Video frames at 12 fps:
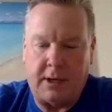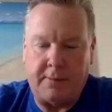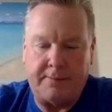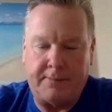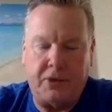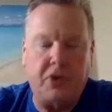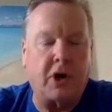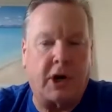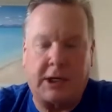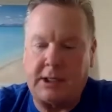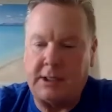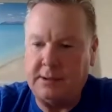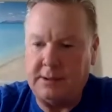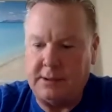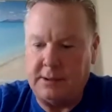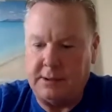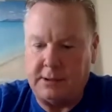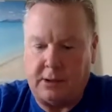New York,
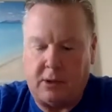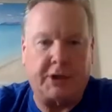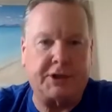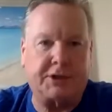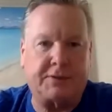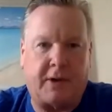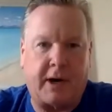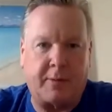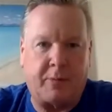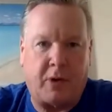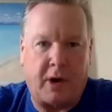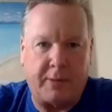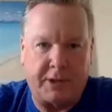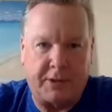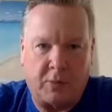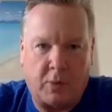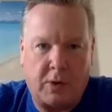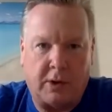the largest fire department in the
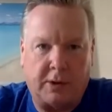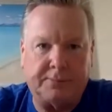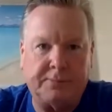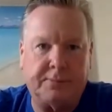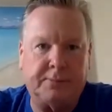world,